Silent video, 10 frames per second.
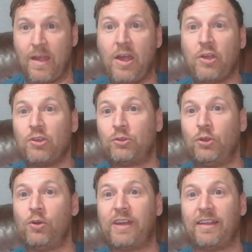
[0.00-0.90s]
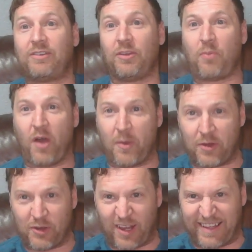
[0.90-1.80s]
You do get to the point where
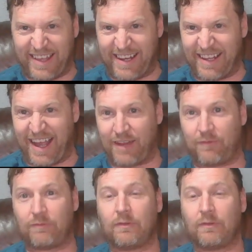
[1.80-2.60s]
you're like getting kind of.